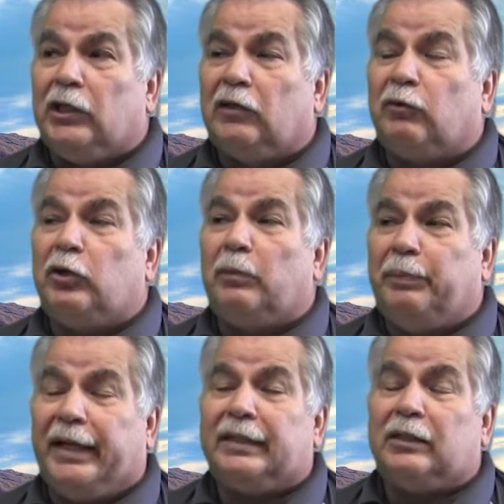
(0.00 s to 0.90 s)
is for you
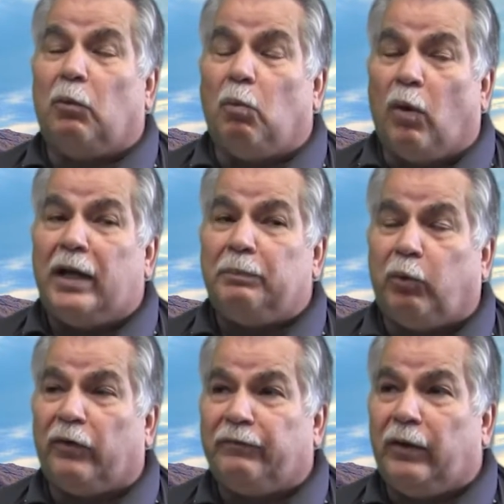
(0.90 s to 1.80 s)
to pick the
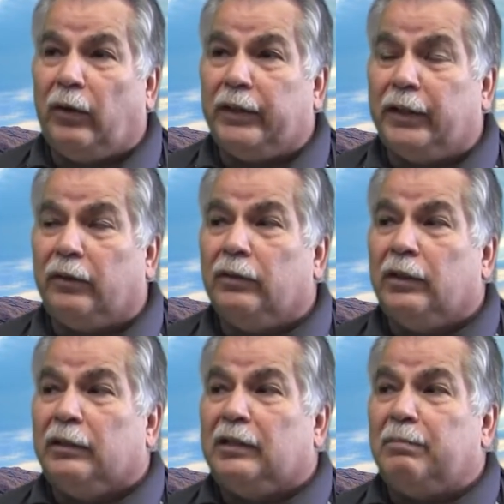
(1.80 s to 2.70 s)
one
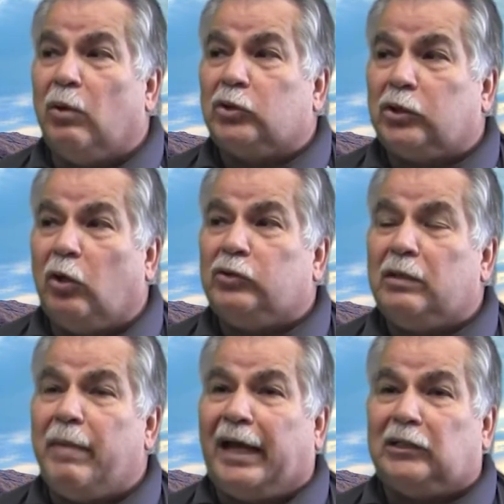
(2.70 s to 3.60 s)
portfolio that most
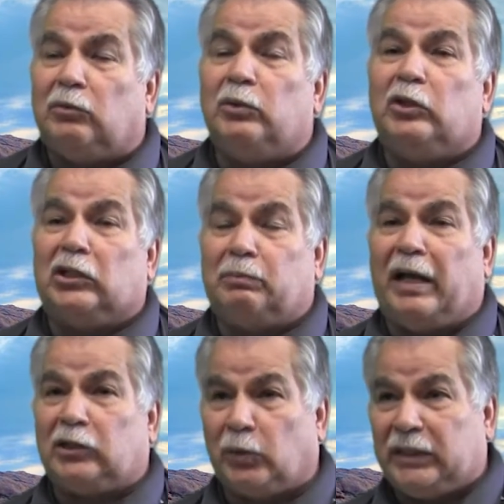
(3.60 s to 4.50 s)
closely matches when you
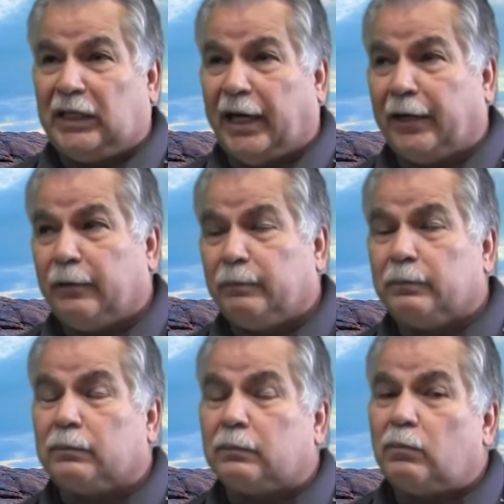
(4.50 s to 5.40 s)
expect to retire